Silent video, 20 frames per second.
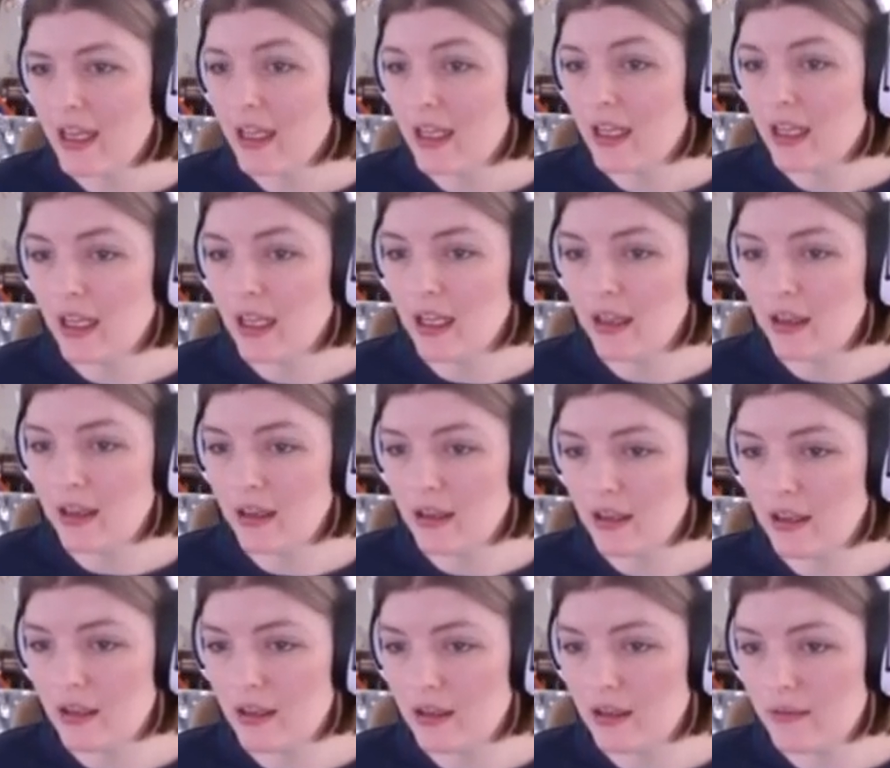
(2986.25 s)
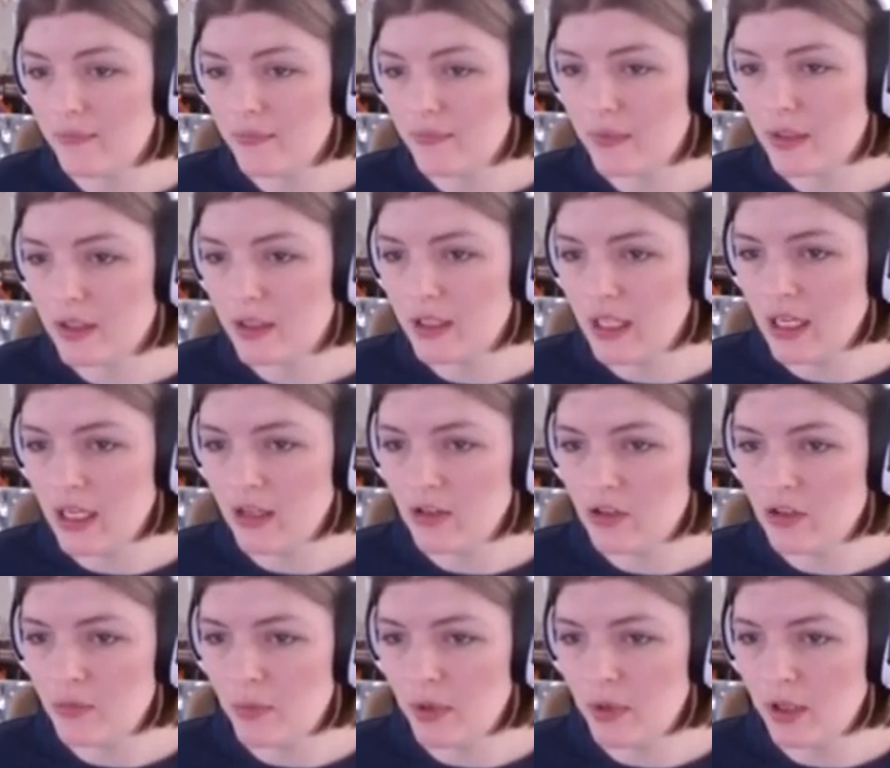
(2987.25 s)
Get... Clean up
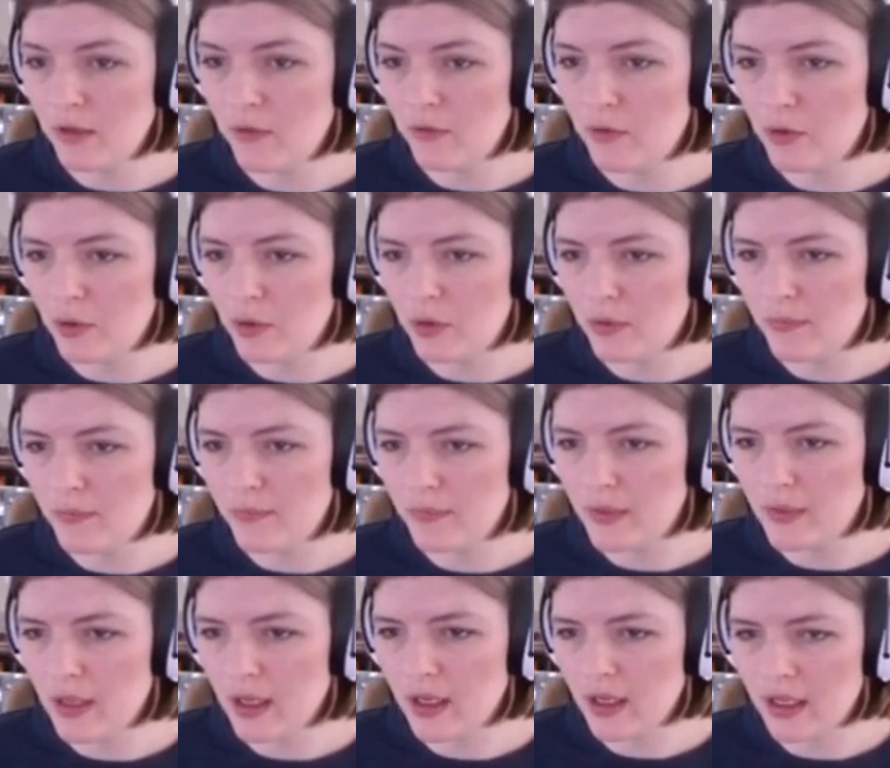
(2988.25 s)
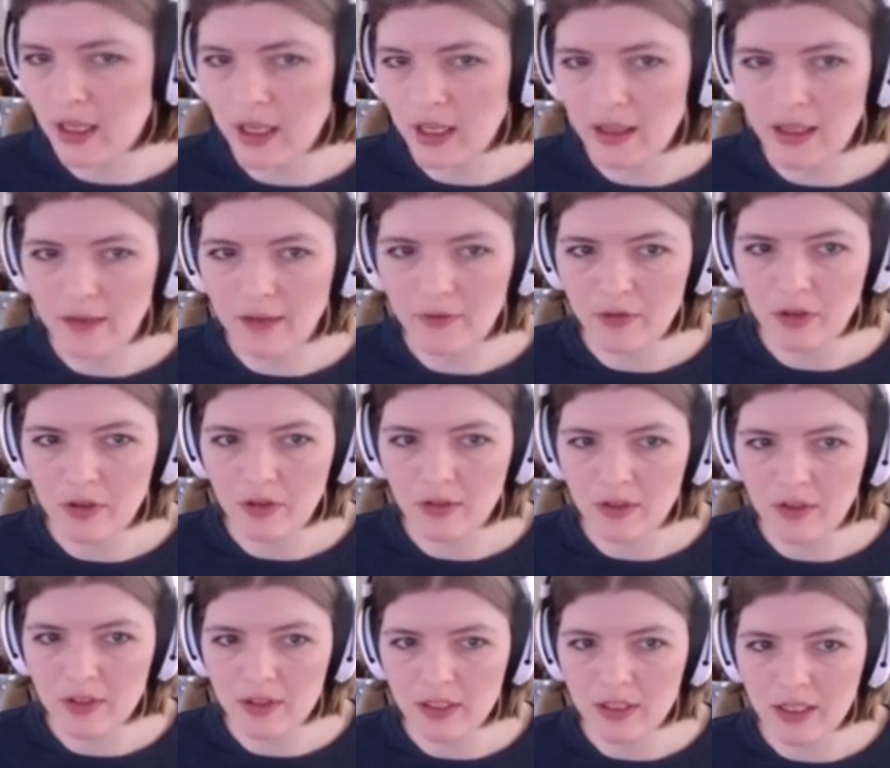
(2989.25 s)
spoiled food, get
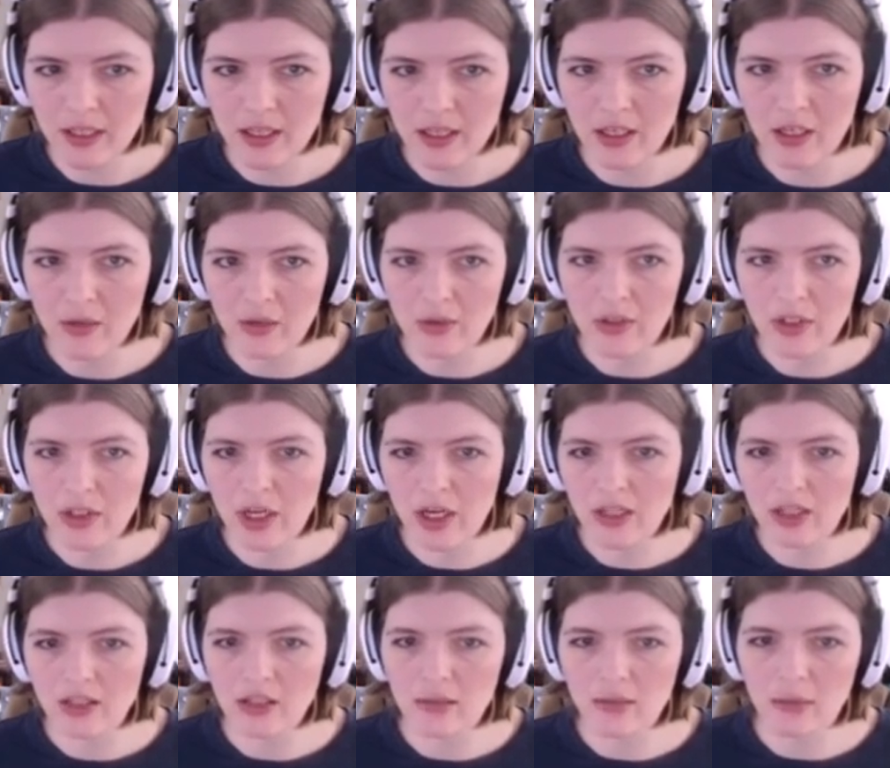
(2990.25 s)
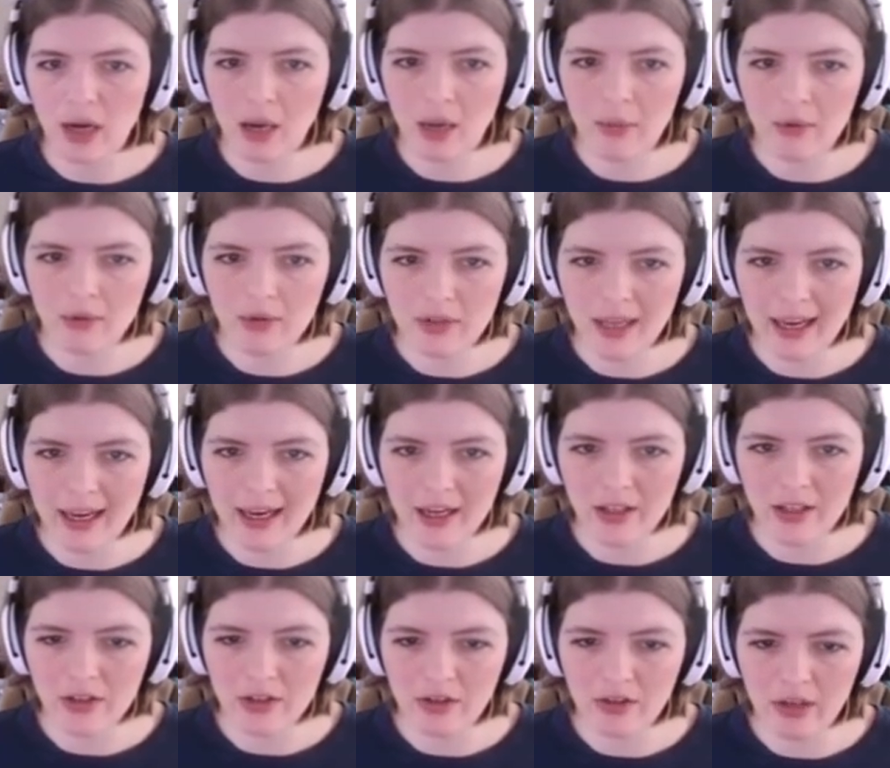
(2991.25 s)
leftovers, and then you know what? Talk to your mom whose
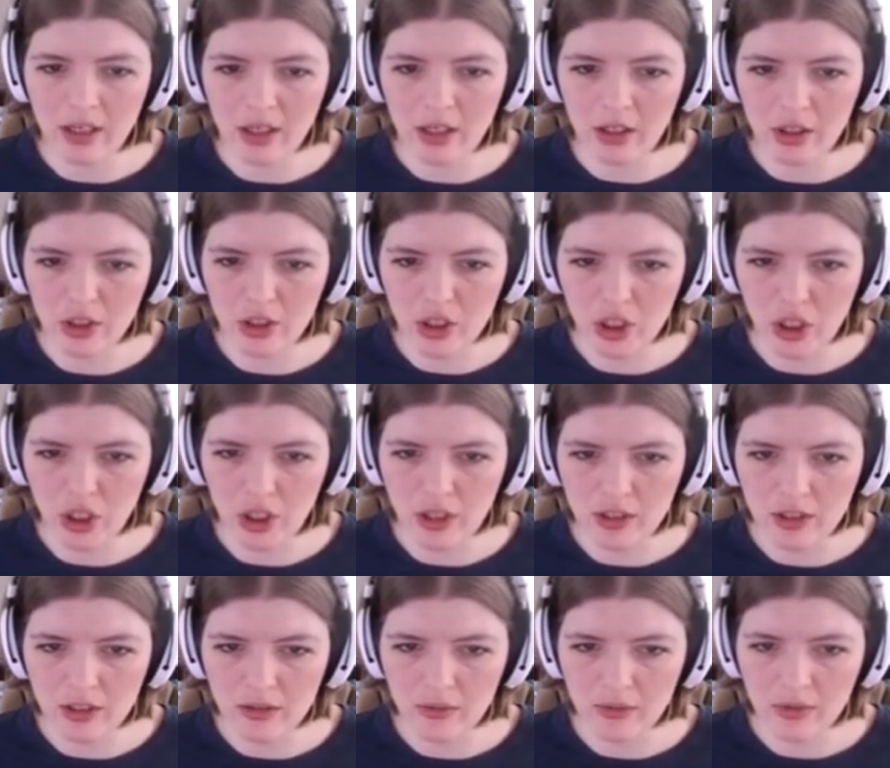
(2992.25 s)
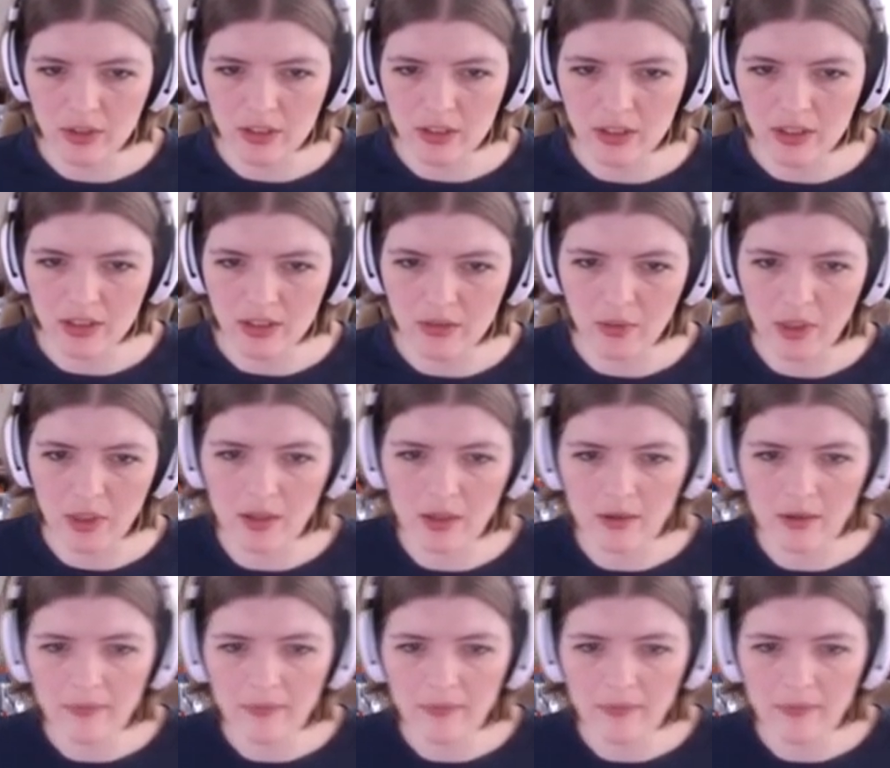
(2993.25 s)
hands are in her shirt, which is just weird.